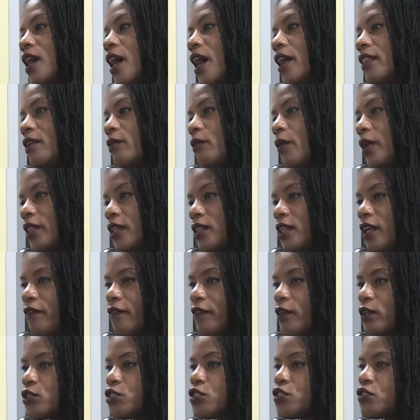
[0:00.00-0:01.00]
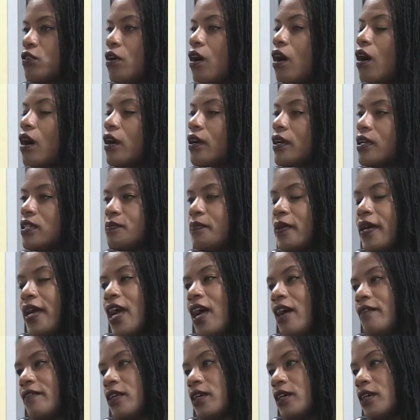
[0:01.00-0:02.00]
and the way that they feel strong is by
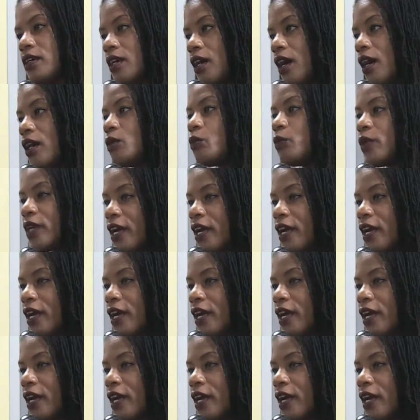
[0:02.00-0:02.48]
having a gun.